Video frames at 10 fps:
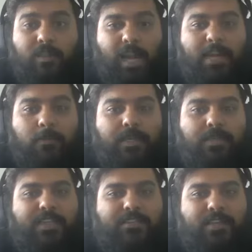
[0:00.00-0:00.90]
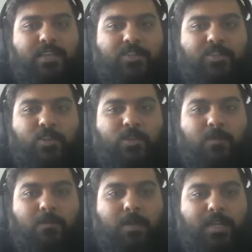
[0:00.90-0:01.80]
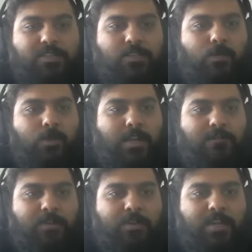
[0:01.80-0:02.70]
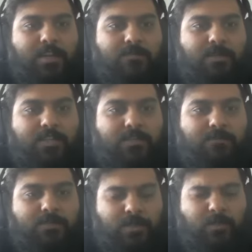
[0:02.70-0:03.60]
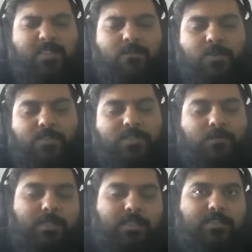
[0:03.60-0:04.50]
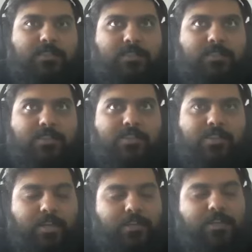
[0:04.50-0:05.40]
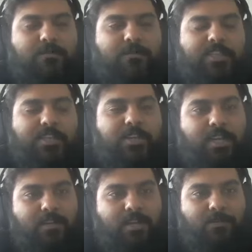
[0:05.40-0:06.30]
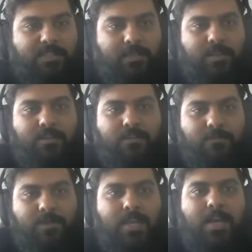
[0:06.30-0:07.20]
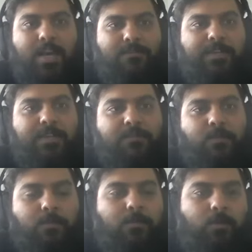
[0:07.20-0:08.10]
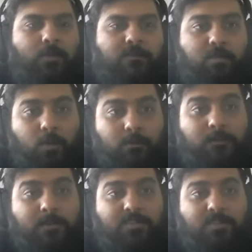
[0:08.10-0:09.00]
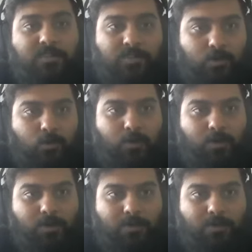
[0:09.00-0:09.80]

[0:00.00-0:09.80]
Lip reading: the I-20 is actually issued by a school after you get admission. So the way the process works is you get your admission letter. After that, you have to prove proof of funds to the school.